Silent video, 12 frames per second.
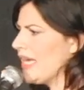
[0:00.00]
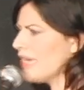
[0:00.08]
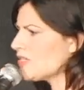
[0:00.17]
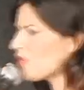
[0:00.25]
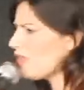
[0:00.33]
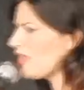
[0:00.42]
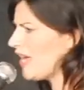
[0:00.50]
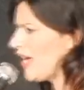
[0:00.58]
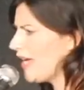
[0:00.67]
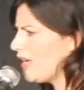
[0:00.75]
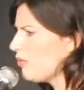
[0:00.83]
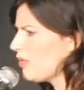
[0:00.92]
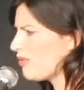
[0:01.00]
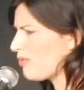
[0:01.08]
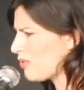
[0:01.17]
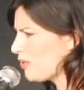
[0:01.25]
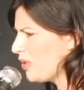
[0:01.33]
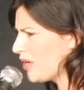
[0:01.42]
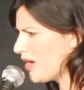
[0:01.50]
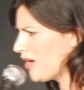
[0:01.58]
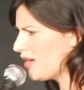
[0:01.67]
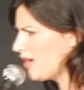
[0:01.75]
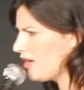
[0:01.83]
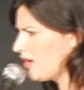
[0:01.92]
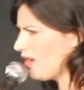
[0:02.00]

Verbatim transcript: hit us over the head with a ruler,